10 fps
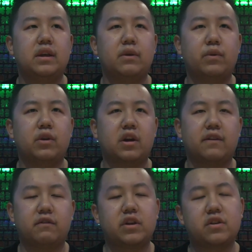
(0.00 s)
Yeah, we look
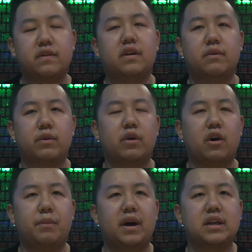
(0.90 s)
after each other. We've
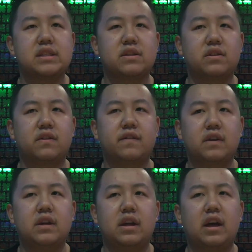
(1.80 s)
got our backs and stuff.
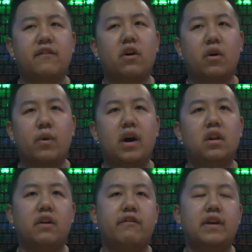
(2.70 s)
I've got quite a
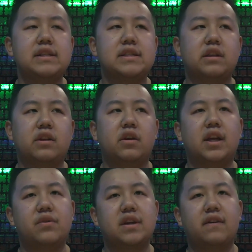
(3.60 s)
lot of friends, you know,
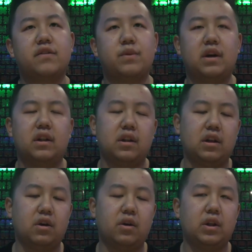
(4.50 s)
down south as well.
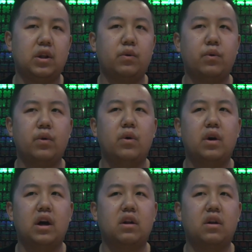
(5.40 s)
A lot
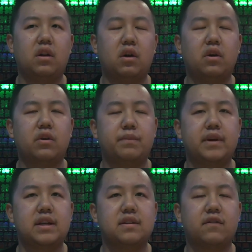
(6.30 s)
of good
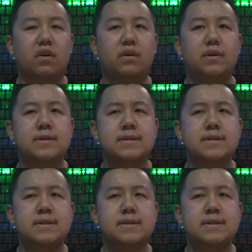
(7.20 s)
mates I've got.